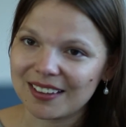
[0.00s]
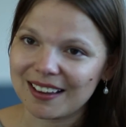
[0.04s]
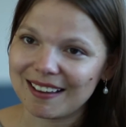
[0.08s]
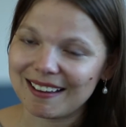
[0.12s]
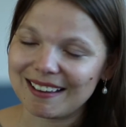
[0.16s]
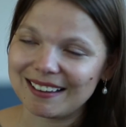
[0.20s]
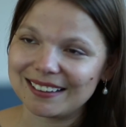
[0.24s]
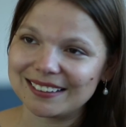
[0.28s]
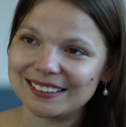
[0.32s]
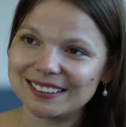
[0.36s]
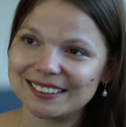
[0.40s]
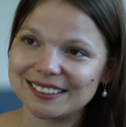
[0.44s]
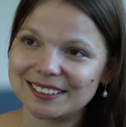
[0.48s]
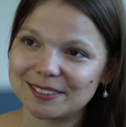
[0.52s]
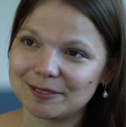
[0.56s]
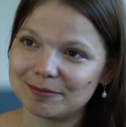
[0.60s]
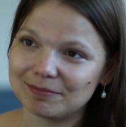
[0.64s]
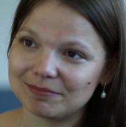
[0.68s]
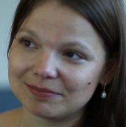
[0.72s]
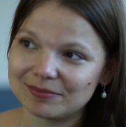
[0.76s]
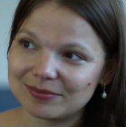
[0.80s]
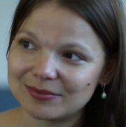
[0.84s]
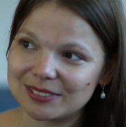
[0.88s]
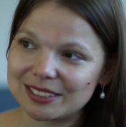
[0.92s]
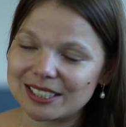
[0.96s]
And
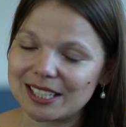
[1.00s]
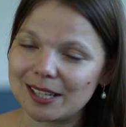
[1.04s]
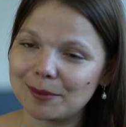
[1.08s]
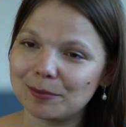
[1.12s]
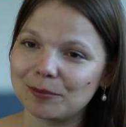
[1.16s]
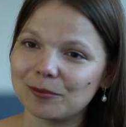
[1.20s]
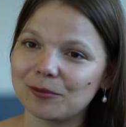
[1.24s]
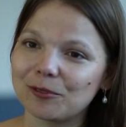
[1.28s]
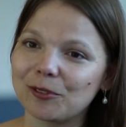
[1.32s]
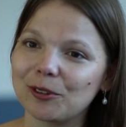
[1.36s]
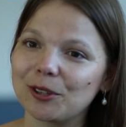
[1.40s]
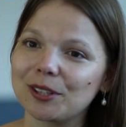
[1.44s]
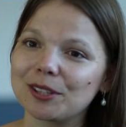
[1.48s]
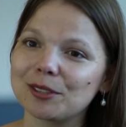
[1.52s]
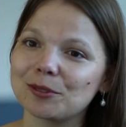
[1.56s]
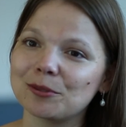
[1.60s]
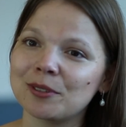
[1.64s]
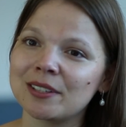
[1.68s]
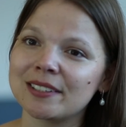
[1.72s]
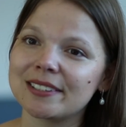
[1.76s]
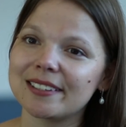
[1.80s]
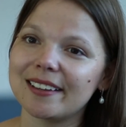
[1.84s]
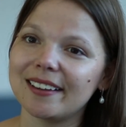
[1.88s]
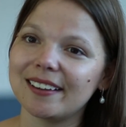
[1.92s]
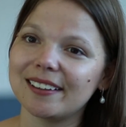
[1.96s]
some further
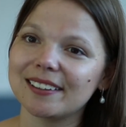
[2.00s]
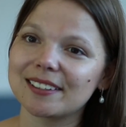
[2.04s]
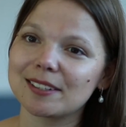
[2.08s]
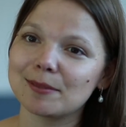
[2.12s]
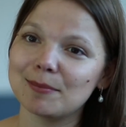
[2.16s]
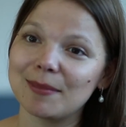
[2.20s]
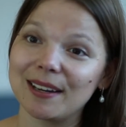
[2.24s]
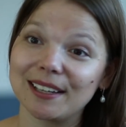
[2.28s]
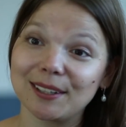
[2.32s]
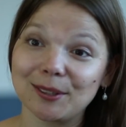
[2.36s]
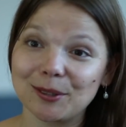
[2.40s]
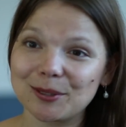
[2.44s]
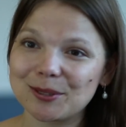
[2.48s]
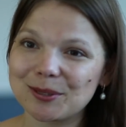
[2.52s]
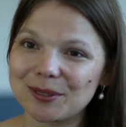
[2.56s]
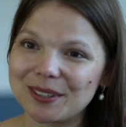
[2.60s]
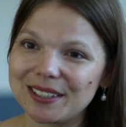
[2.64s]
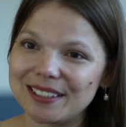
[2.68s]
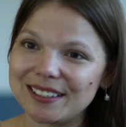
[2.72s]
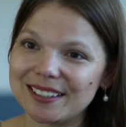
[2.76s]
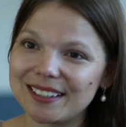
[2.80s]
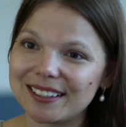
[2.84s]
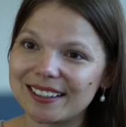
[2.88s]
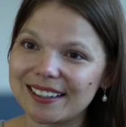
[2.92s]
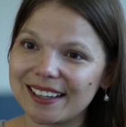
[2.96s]
results might also
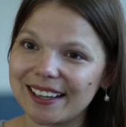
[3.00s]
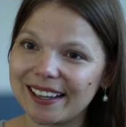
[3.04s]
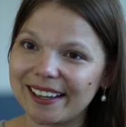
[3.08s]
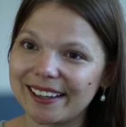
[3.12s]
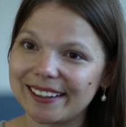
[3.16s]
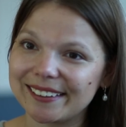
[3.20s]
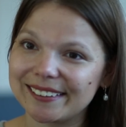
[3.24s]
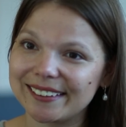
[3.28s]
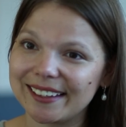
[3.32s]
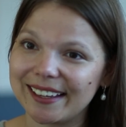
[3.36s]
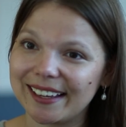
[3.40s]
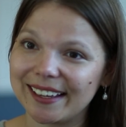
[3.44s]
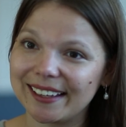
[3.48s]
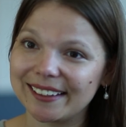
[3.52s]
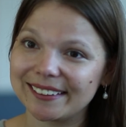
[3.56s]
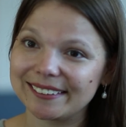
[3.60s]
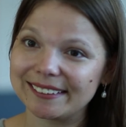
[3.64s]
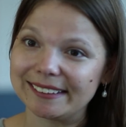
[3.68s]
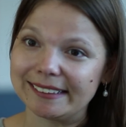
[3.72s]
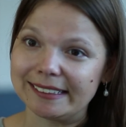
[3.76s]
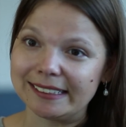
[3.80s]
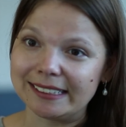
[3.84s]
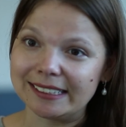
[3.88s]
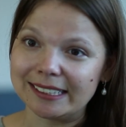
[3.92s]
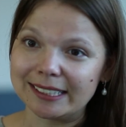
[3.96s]
indicate that
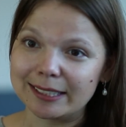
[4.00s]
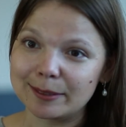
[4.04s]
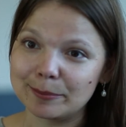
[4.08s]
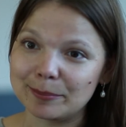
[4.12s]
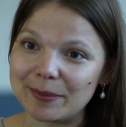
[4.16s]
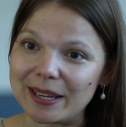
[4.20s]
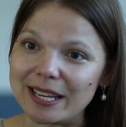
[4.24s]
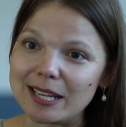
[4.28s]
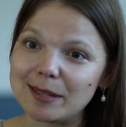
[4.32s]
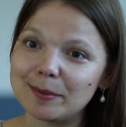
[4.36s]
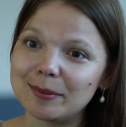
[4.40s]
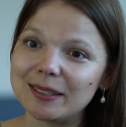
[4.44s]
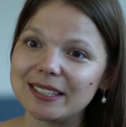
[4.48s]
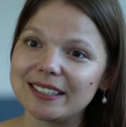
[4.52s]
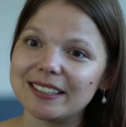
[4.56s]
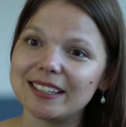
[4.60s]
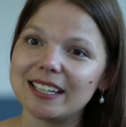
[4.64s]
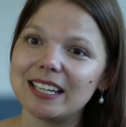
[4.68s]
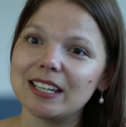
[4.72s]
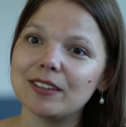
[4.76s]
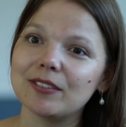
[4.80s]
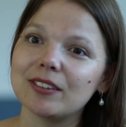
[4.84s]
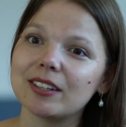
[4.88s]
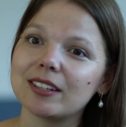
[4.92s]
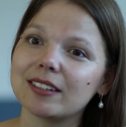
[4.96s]
maybe
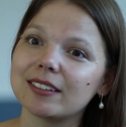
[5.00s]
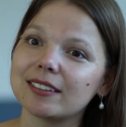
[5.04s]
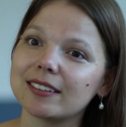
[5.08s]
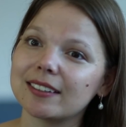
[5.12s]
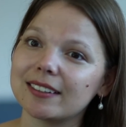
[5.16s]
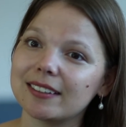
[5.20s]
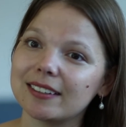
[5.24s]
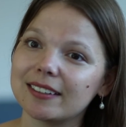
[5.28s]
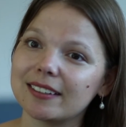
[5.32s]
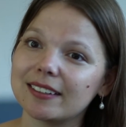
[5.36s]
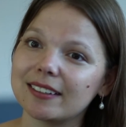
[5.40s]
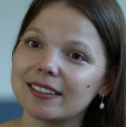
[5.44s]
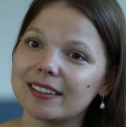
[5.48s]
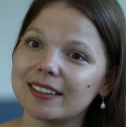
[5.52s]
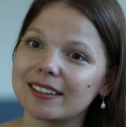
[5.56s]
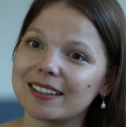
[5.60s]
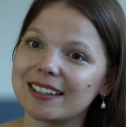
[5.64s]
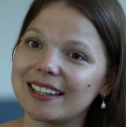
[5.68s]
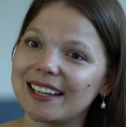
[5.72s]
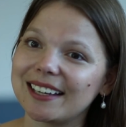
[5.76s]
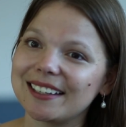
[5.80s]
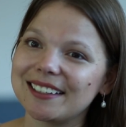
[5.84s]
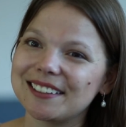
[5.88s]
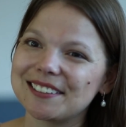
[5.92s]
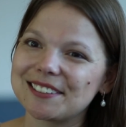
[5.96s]
even the
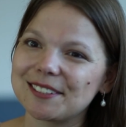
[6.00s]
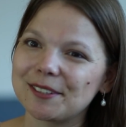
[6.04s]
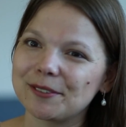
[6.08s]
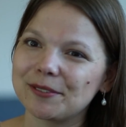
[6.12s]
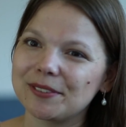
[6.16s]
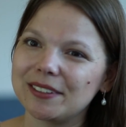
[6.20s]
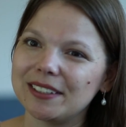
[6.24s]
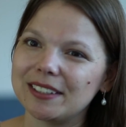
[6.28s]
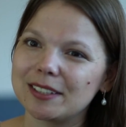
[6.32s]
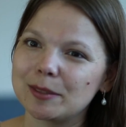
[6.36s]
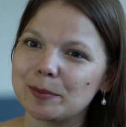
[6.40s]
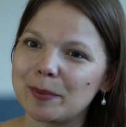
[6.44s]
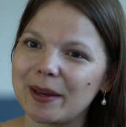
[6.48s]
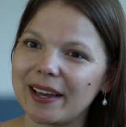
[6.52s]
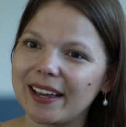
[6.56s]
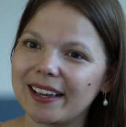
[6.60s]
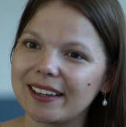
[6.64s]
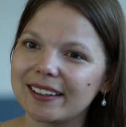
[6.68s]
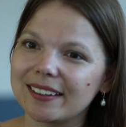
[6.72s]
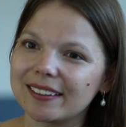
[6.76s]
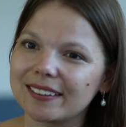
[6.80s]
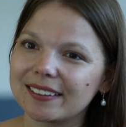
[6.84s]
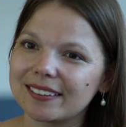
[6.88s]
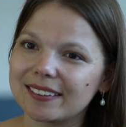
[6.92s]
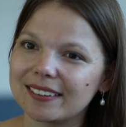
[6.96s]
clients of these
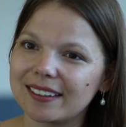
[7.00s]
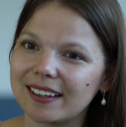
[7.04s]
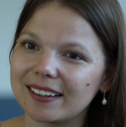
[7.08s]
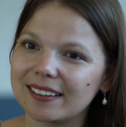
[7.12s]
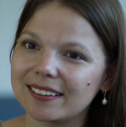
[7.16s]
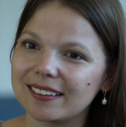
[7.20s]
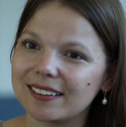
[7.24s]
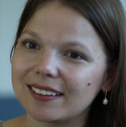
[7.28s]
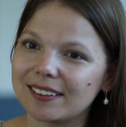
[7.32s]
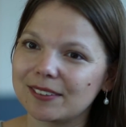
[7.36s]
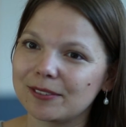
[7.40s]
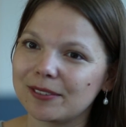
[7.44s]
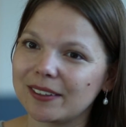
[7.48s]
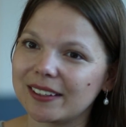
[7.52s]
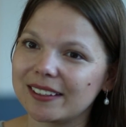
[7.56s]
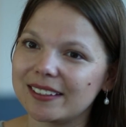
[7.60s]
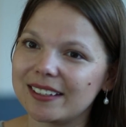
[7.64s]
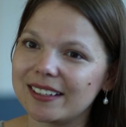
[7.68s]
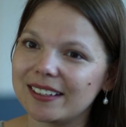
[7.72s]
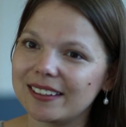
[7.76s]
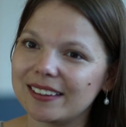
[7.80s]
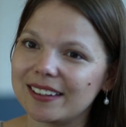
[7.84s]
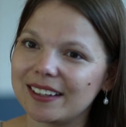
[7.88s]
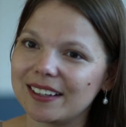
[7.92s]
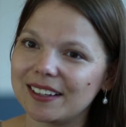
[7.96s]
banks that got
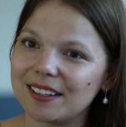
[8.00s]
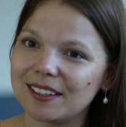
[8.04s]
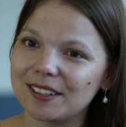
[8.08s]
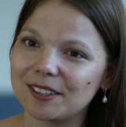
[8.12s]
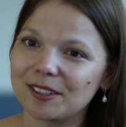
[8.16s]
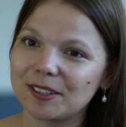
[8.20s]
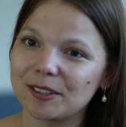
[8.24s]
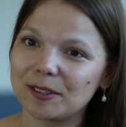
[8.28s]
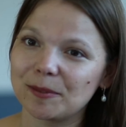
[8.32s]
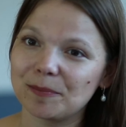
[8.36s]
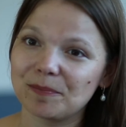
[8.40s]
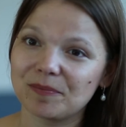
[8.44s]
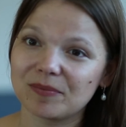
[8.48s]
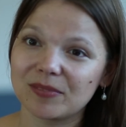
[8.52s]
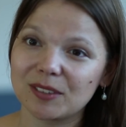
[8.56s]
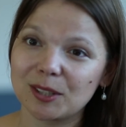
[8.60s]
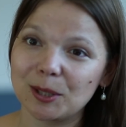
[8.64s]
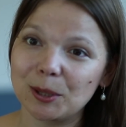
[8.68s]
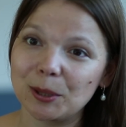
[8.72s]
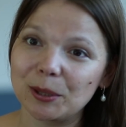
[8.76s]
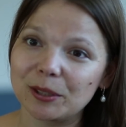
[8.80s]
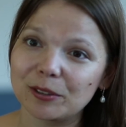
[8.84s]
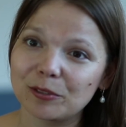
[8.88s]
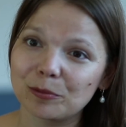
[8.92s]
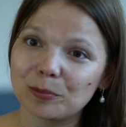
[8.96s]
funding there
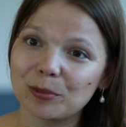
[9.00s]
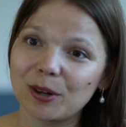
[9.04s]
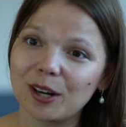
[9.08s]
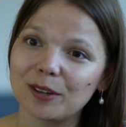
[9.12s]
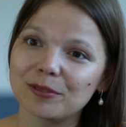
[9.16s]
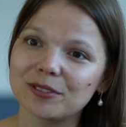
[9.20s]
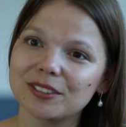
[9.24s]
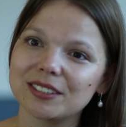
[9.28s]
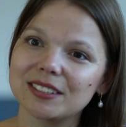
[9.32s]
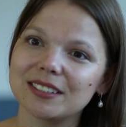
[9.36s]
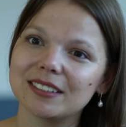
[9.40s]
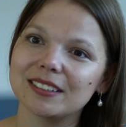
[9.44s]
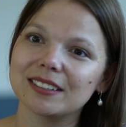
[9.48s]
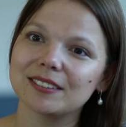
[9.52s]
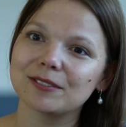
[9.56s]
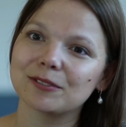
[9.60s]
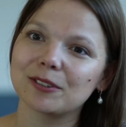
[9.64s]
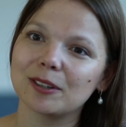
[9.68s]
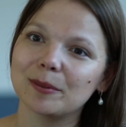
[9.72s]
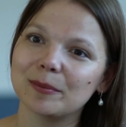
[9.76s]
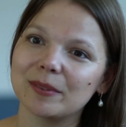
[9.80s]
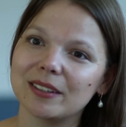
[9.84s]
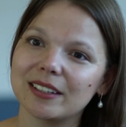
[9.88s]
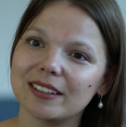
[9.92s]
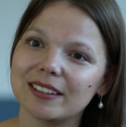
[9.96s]
could have profited
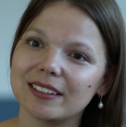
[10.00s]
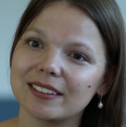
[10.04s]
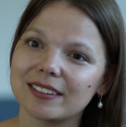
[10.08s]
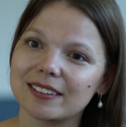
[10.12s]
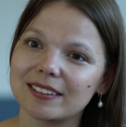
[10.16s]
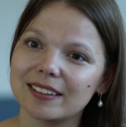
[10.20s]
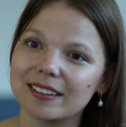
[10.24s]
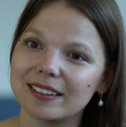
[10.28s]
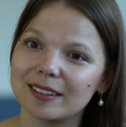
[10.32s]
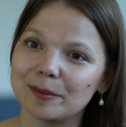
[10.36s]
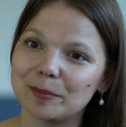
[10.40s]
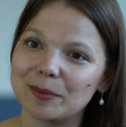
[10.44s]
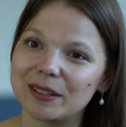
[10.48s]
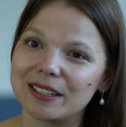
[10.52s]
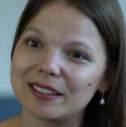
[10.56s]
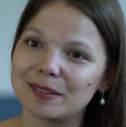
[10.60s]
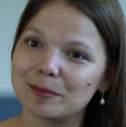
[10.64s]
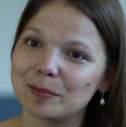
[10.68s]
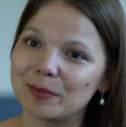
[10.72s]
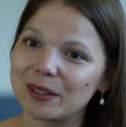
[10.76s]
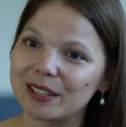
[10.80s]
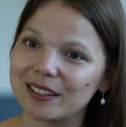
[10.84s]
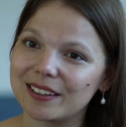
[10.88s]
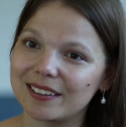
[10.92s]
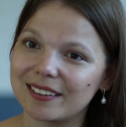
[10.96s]
from this
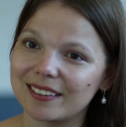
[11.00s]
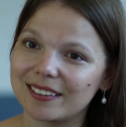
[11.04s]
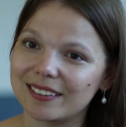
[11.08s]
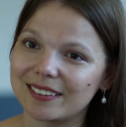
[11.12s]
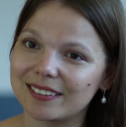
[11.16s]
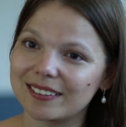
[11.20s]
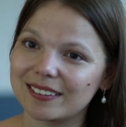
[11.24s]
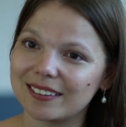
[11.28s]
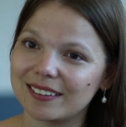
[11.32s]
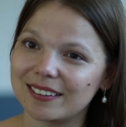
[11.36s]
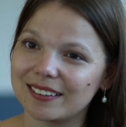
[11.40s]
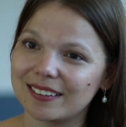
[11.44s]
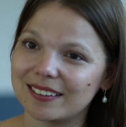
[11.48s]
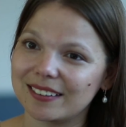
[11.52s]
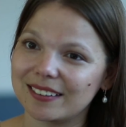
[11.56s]
bit, because